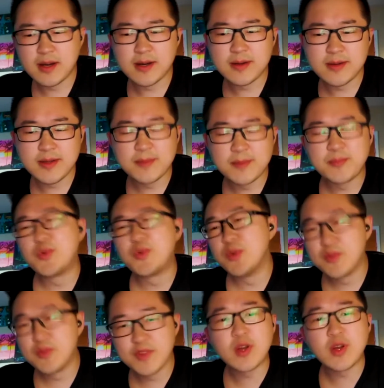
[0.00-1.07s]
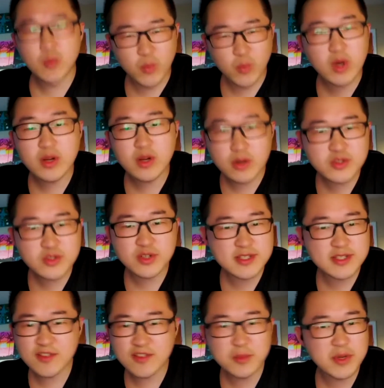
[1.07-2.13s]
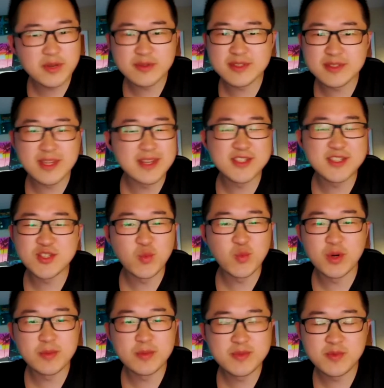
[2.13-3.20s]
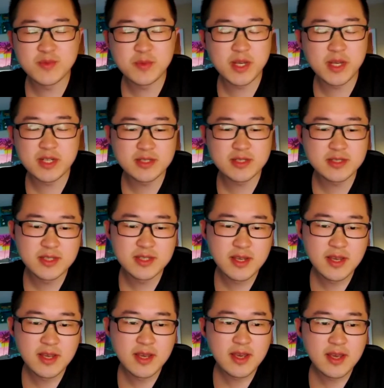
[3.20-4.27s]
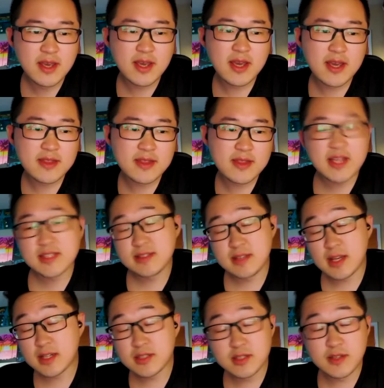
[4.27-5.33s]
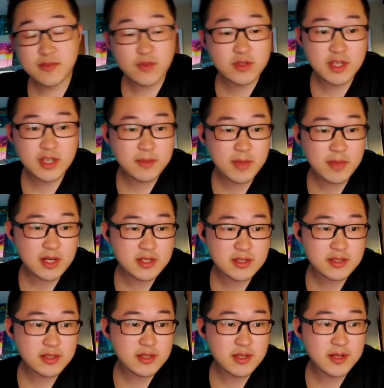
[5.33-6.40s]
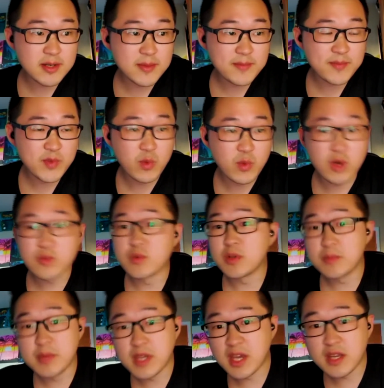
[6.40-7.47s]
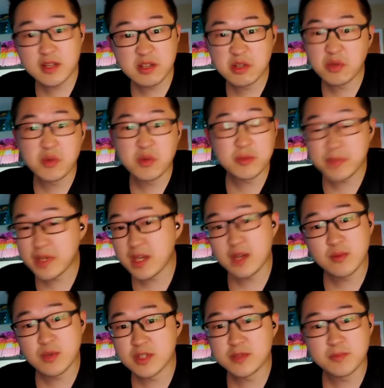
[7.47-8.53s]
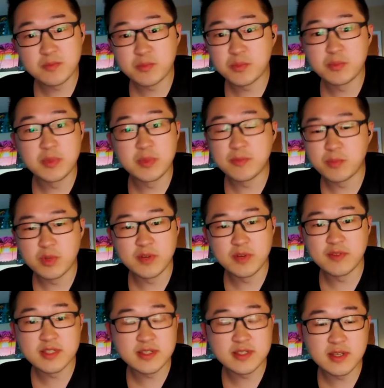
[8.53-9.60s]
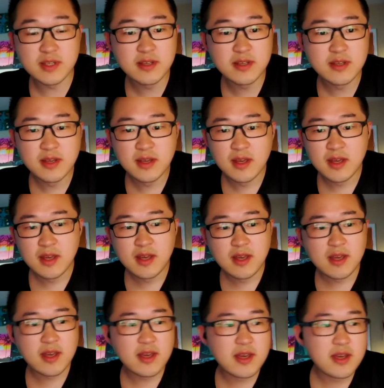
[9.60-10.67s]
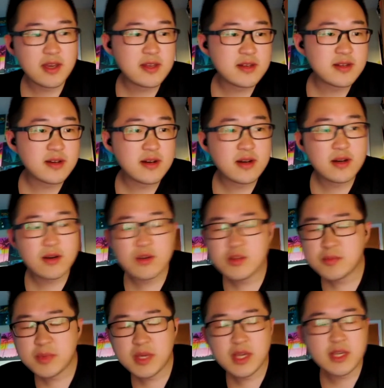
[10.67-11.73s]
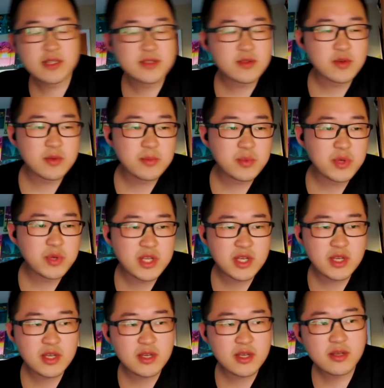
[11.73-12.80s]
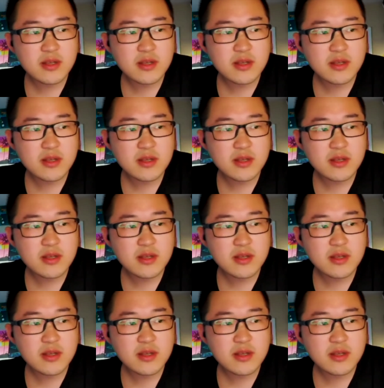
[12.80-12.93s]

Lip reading: improve the work culture because everybody was getting swarmed with patients. And that's actually the first time I actually worked with a PA. Didn't know what a PA was previously. And all the PAs, they were pretty